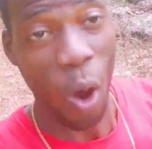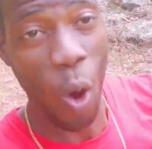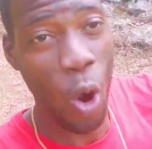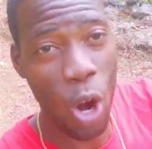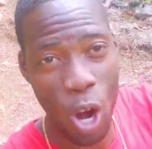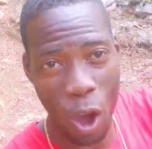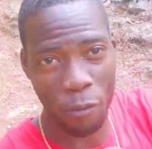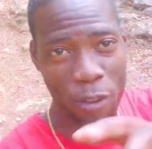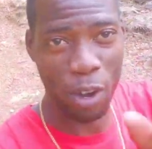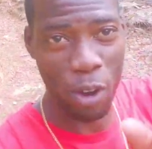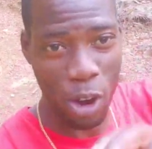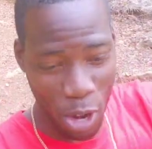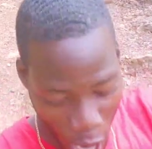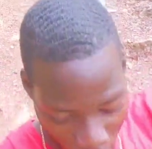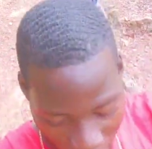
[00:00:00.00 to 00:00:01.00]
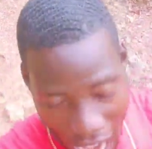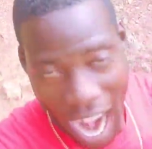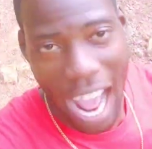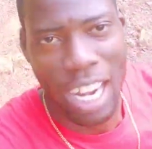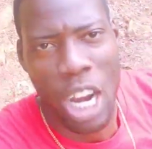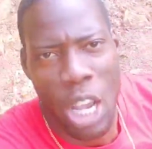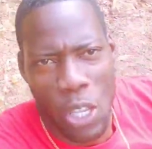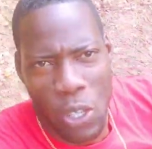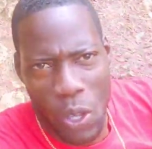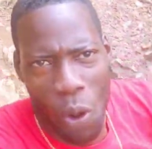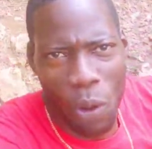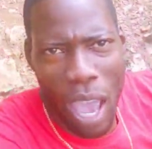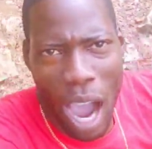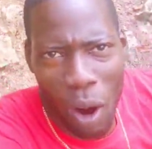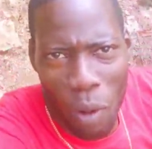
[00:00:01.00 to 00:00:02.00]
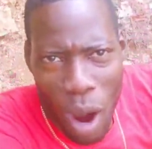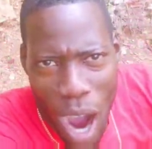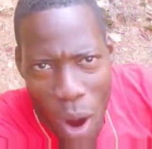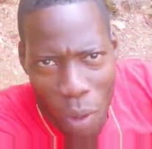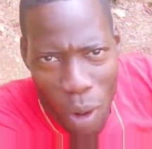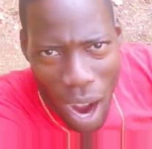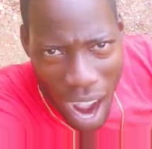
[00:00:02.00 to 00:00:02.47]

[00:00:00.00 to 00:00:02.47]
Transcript: oh, don't know if you do none of that. So we are going to